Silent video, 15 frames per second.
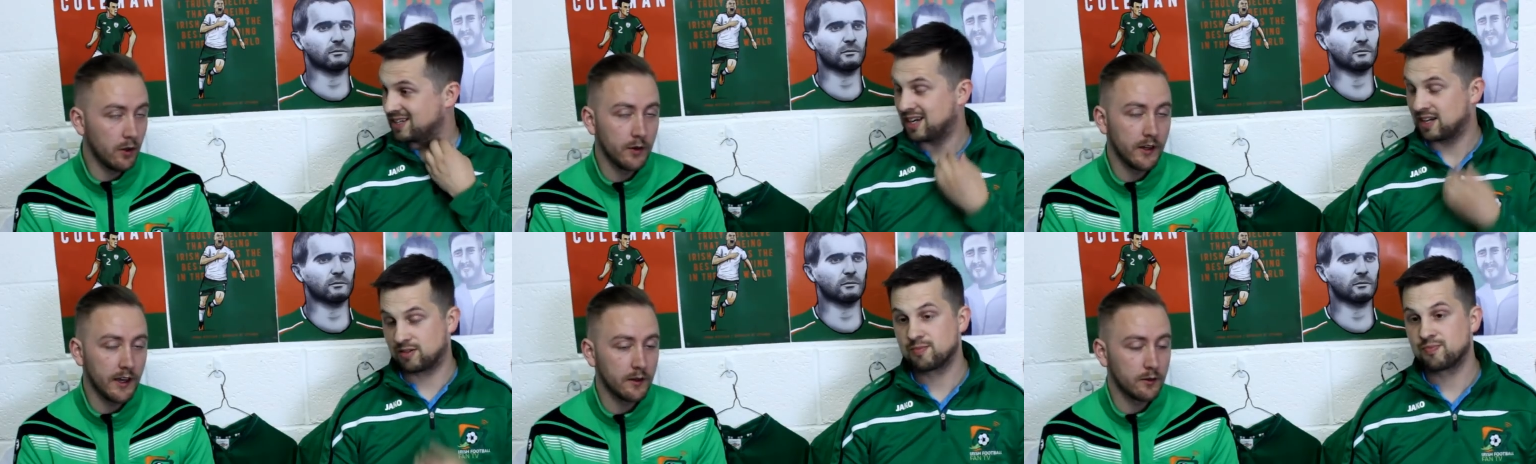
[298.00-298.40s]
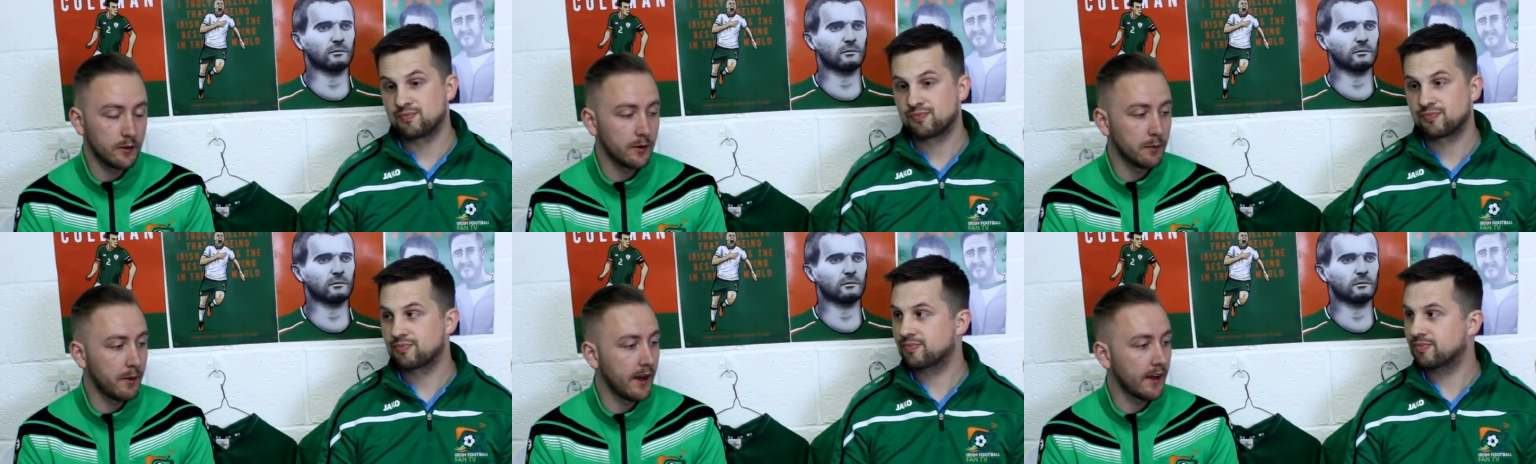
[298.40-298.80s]
Speaker 1: he only yeah. had
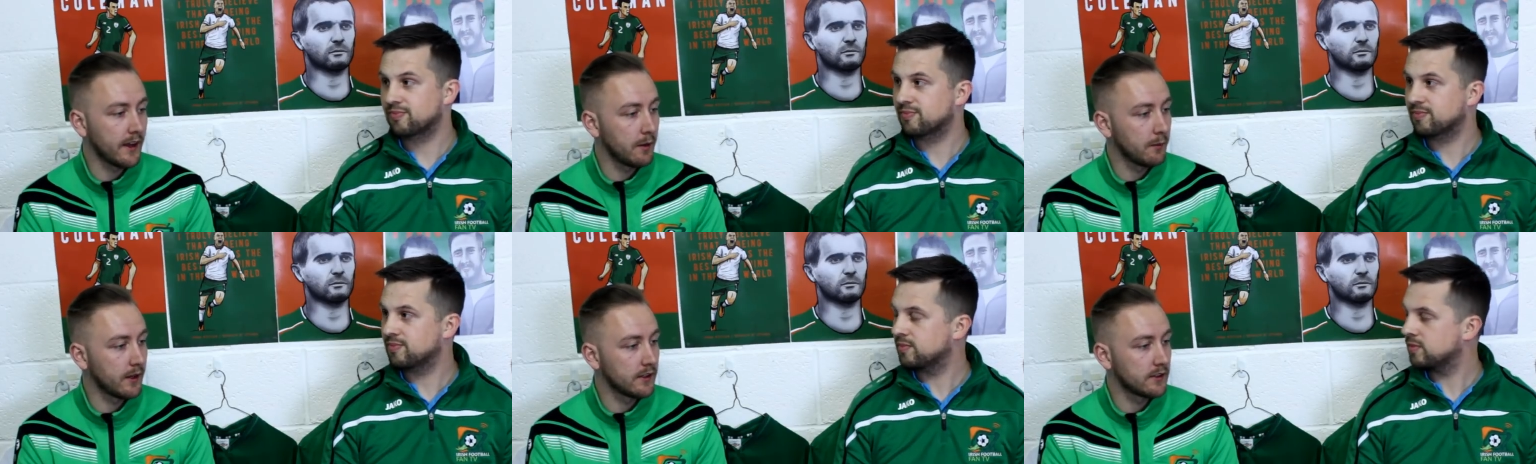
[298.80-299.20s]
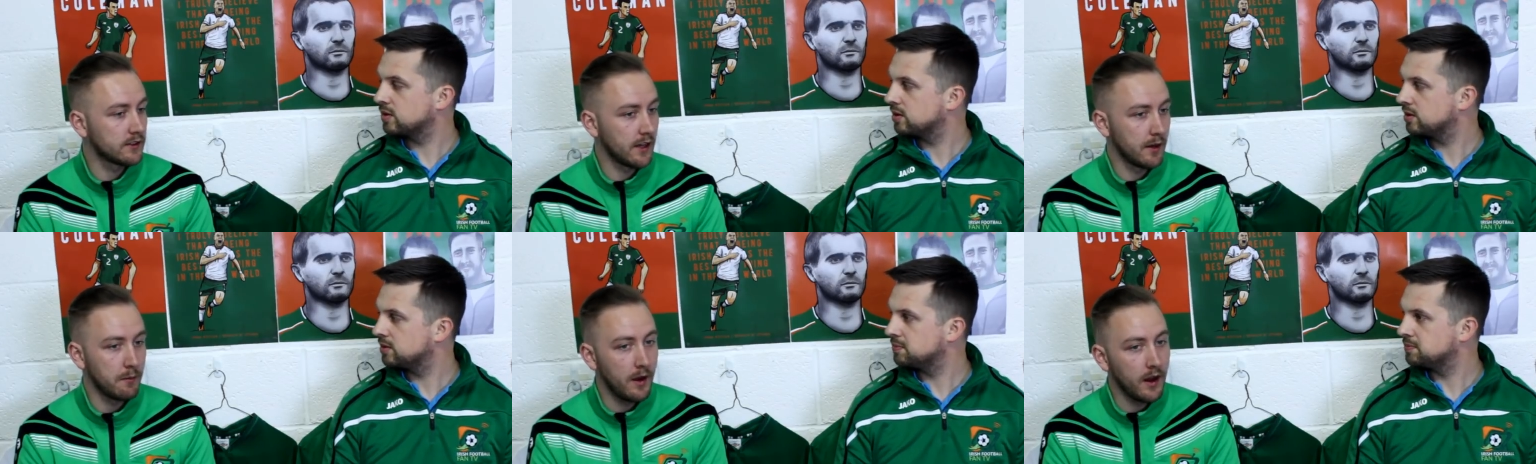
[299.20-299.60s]
the bad game against
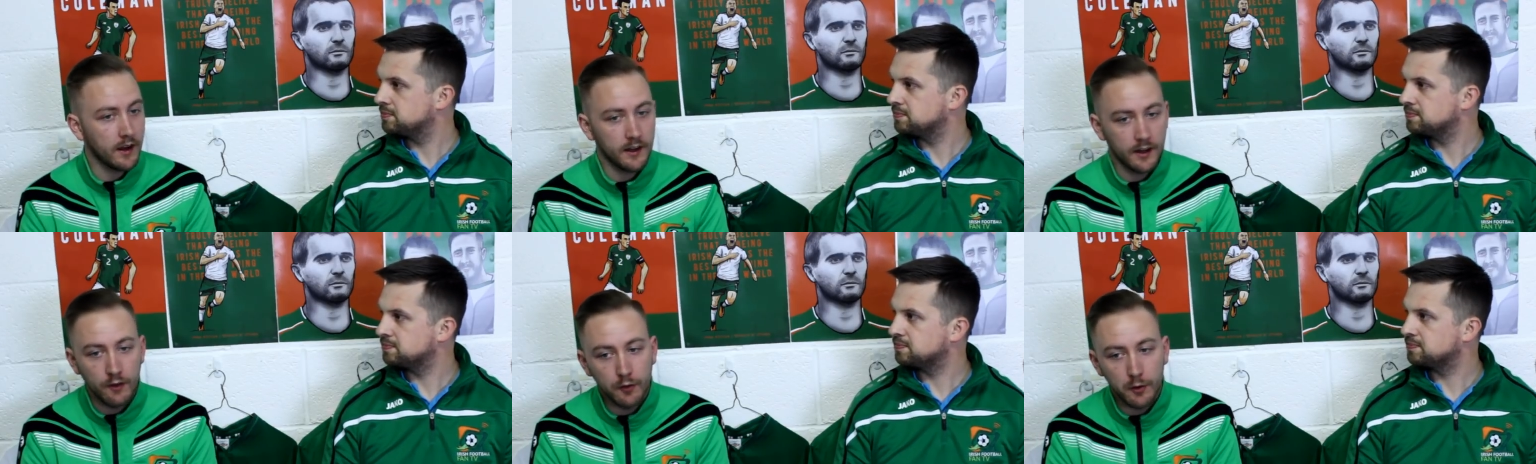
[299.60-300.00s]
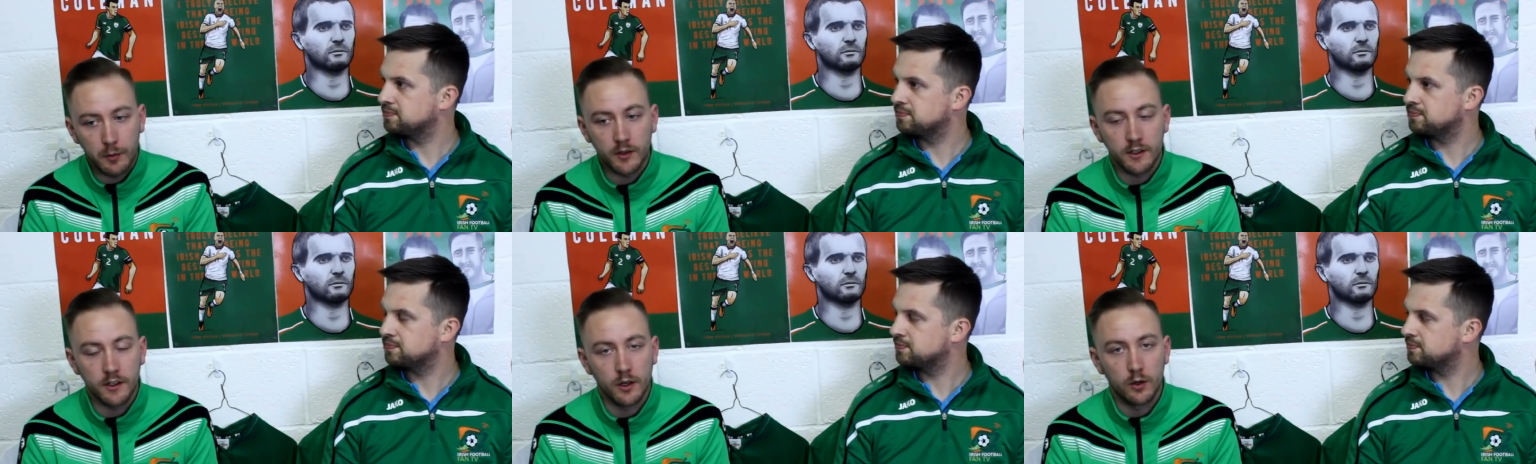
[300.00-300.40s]
Denmark, and
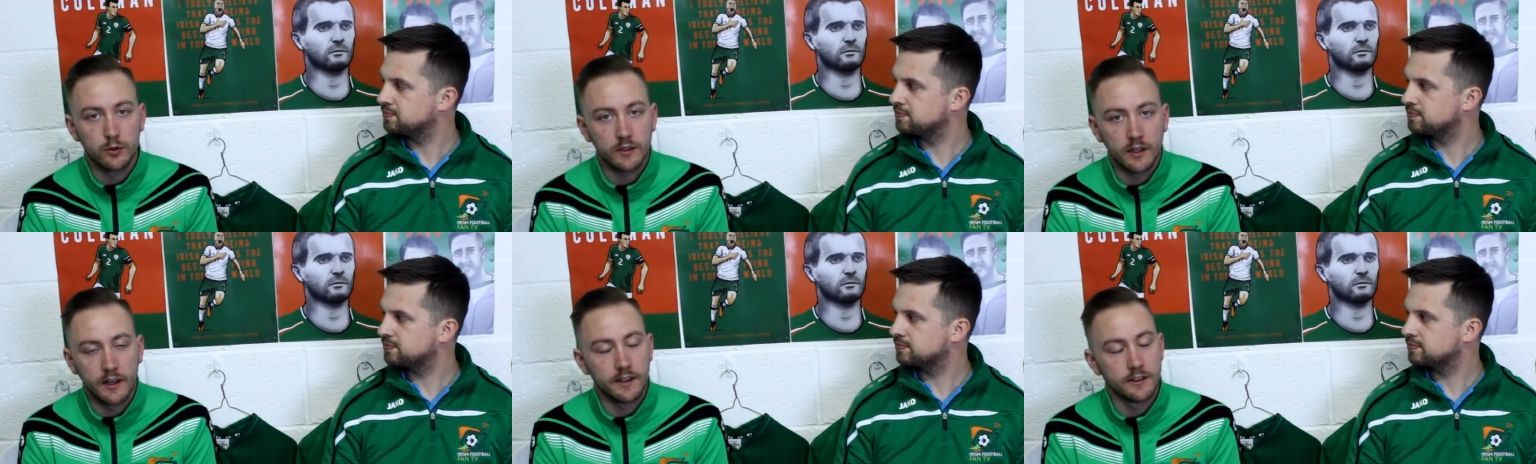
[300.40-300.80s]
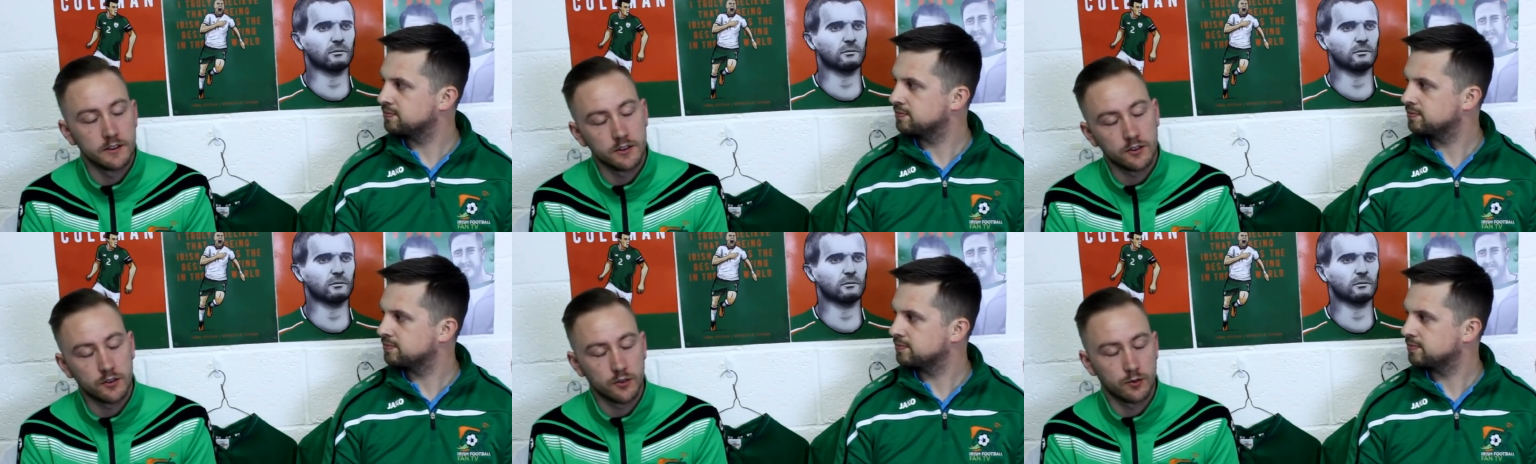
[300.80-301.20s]
everybody knows that, and
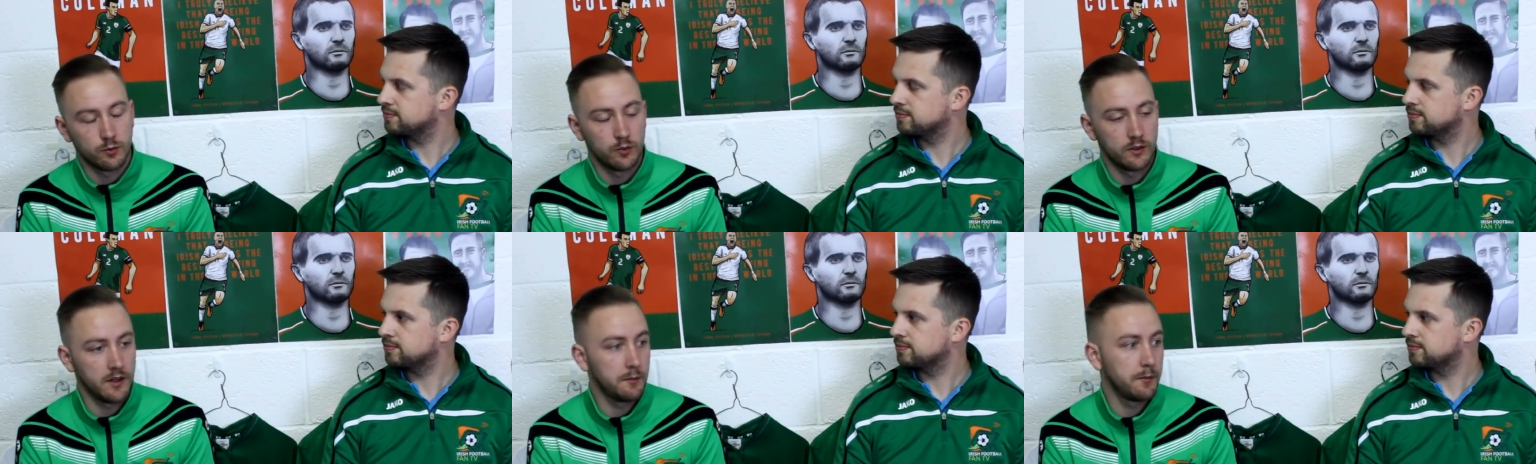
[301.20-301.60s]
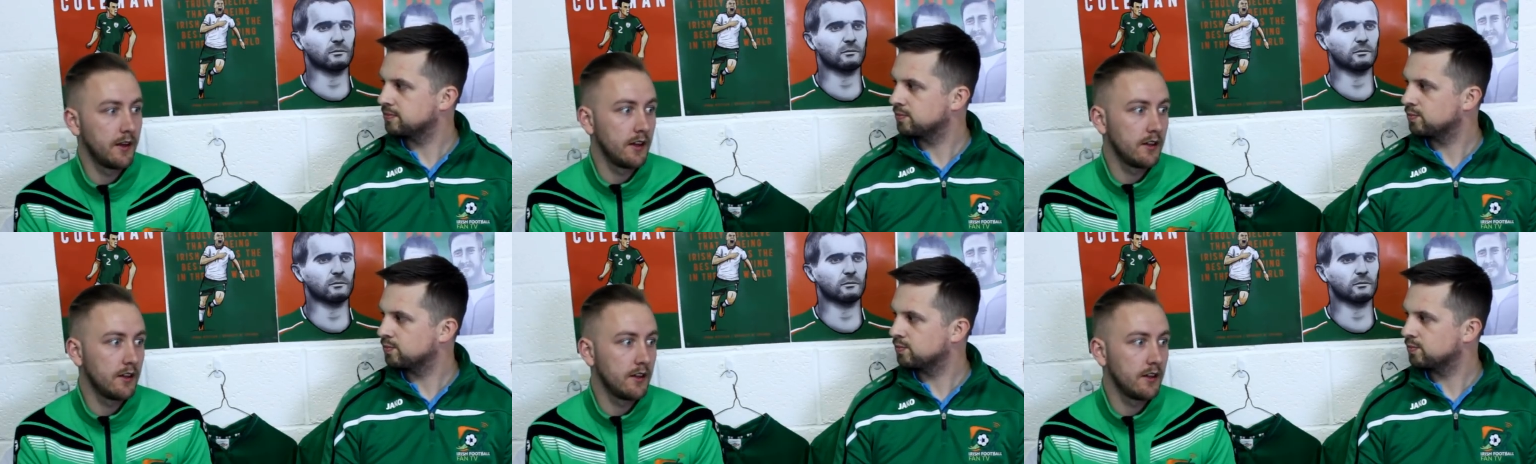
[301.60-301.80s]
it's just one of them